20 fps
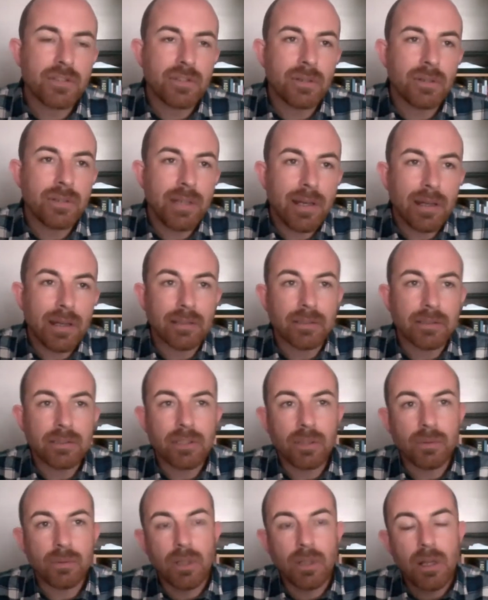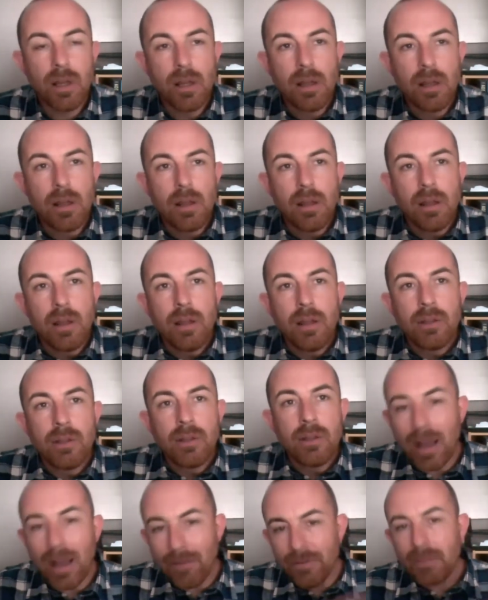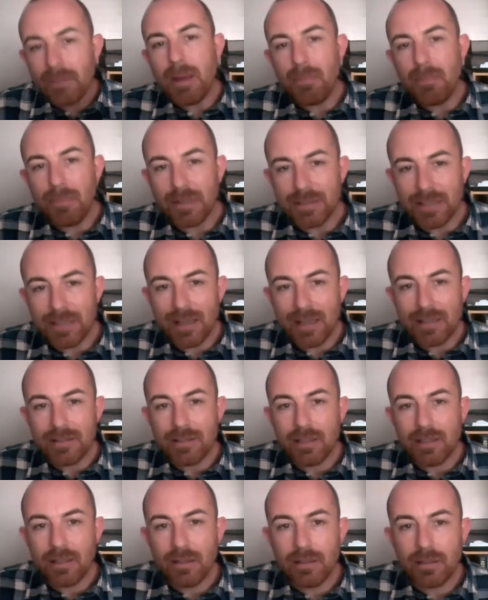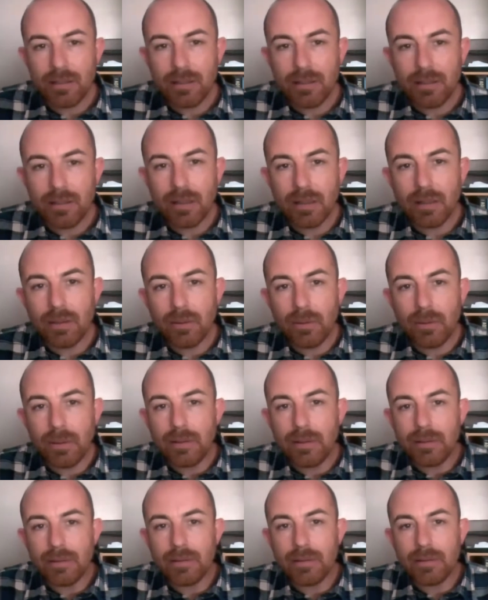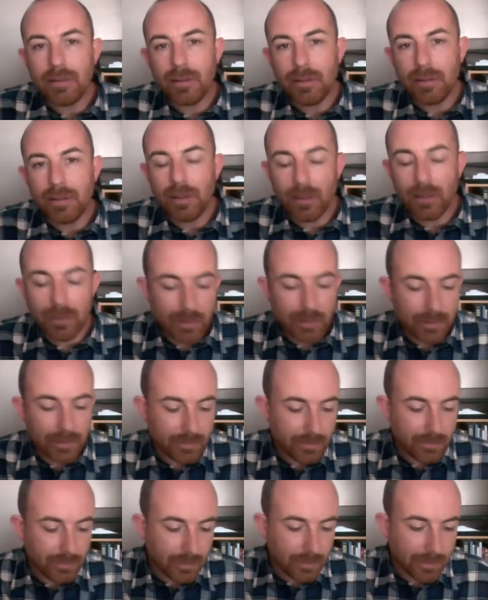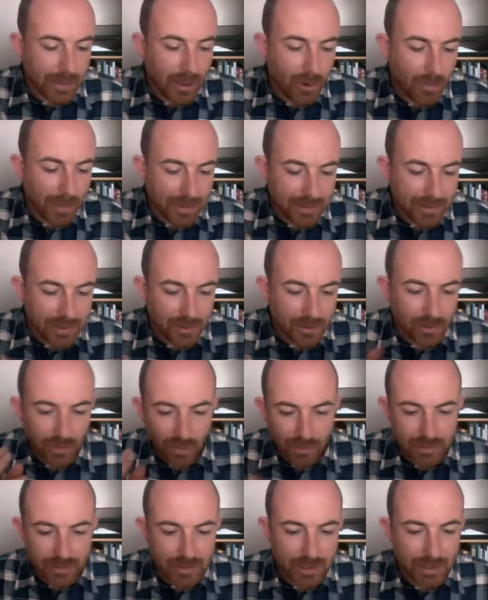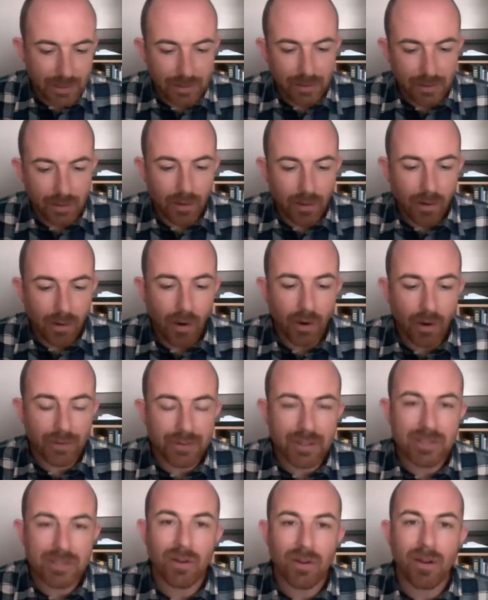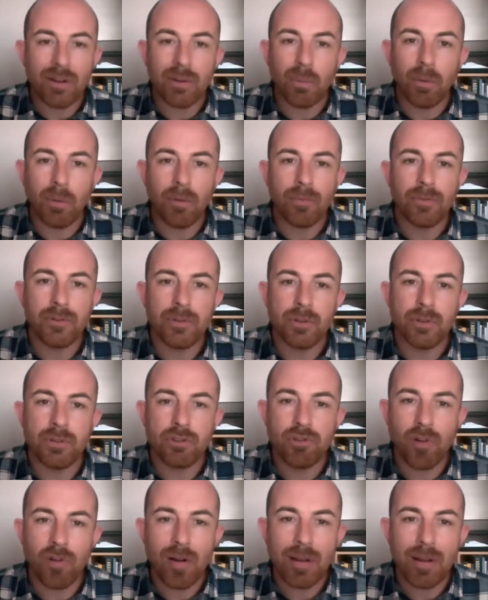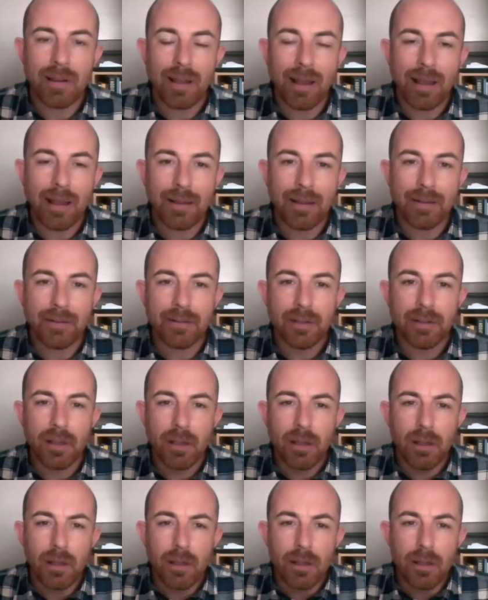So having met my dad, and now I'm 18 and 19, I decide I want to try and